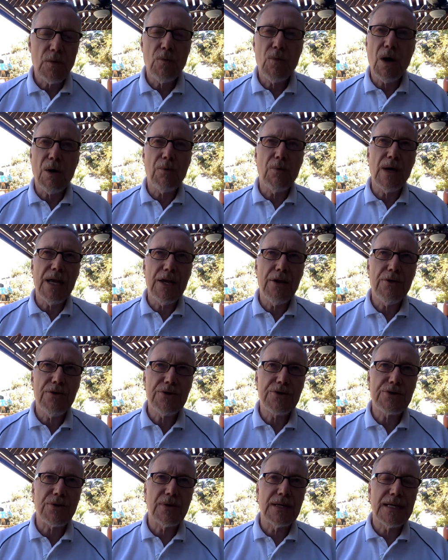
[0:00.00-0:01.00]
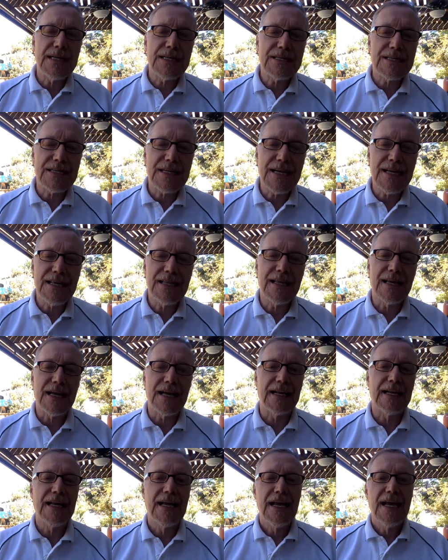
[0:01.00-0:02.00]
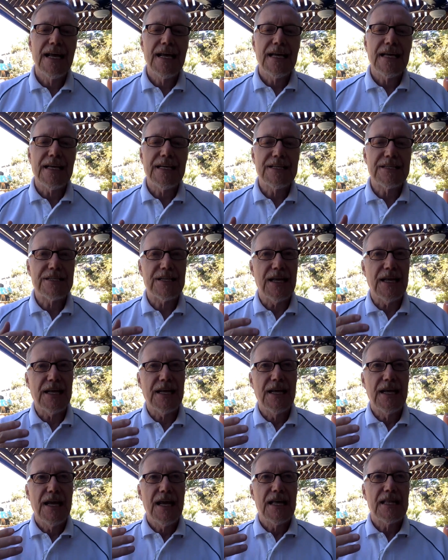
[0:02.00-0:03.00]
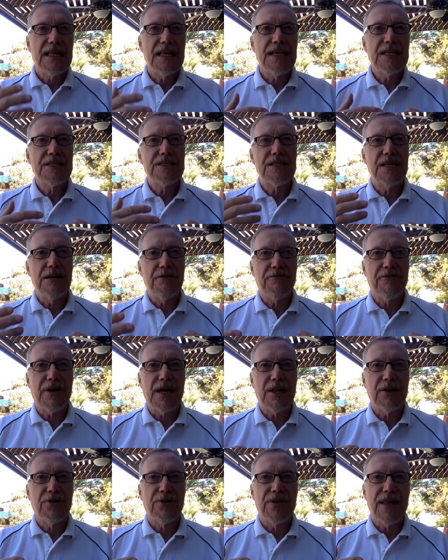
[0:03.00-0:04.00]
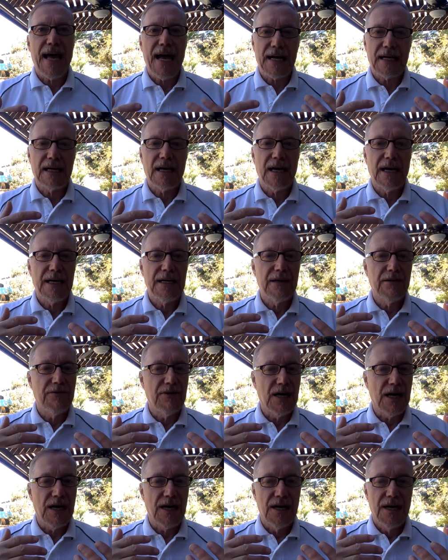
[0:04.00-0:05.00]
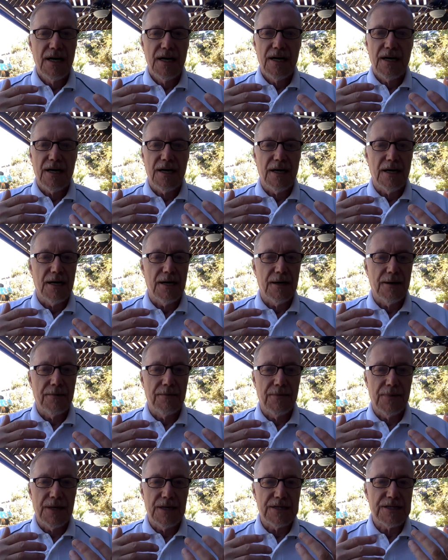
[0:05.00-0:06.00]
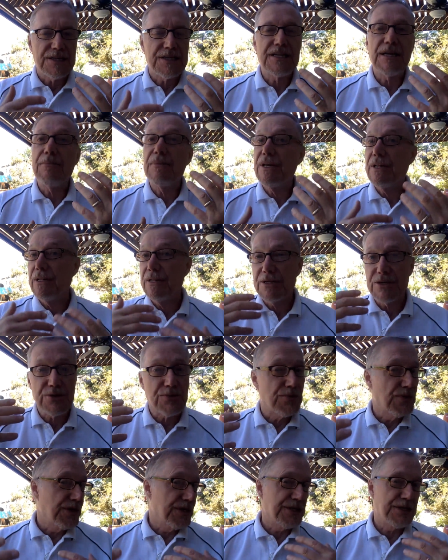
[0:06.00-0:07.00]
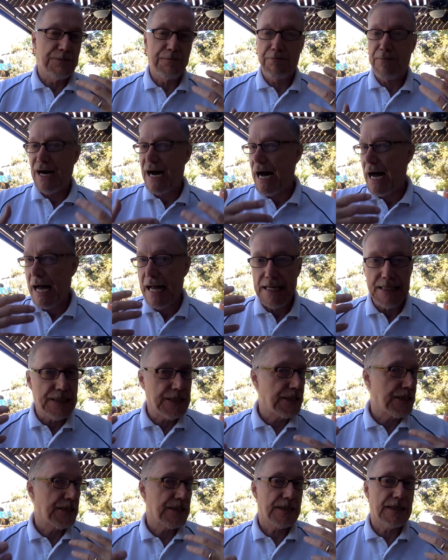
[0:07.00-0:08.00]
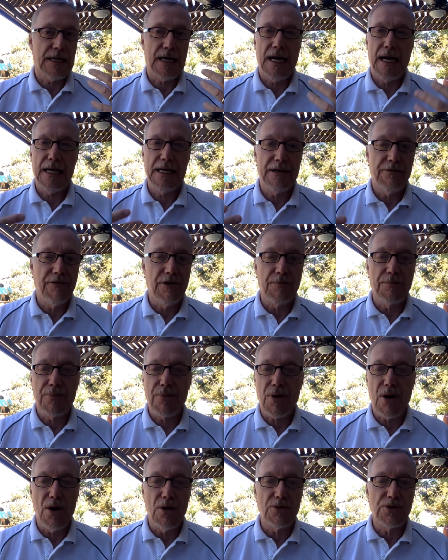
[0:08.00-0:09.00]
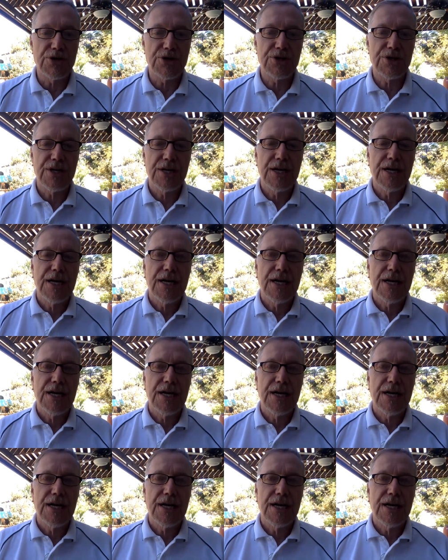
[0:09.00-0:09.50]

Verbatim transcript: what we usually see then is that things that follow that kind of a, um, a stimulus response kind of approach